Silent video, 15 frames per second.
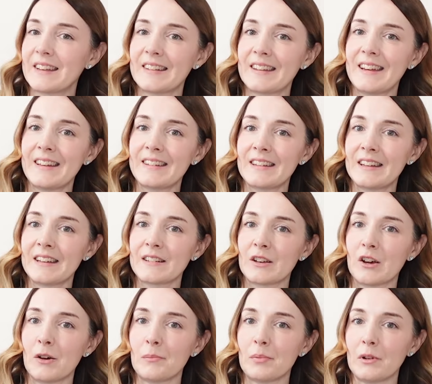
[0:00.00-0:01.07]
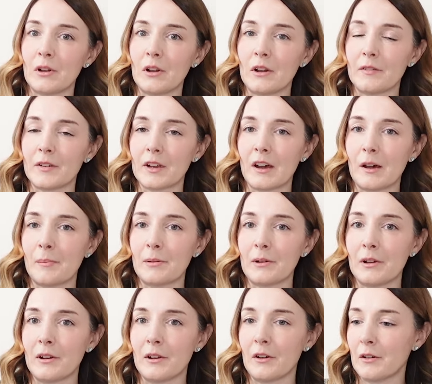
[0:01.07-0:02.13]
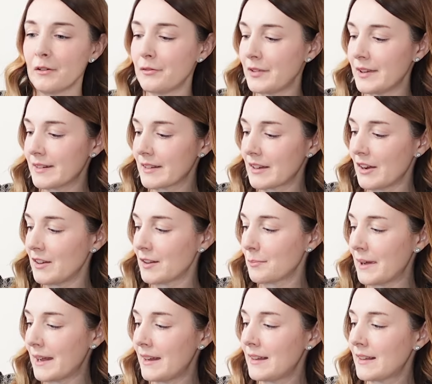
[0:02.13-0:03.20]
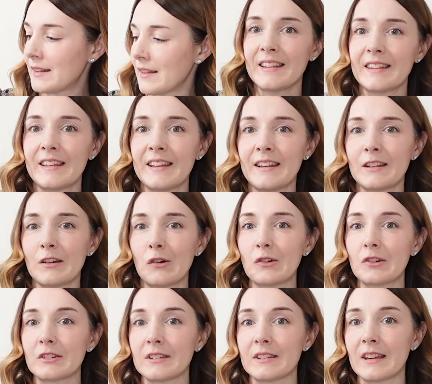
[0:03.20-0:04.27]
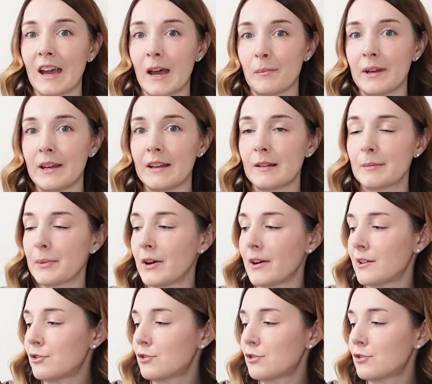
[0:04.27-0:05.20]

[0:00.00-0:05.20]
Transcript: So here's an example of a couple of viscose makes. So these are Ogden camis by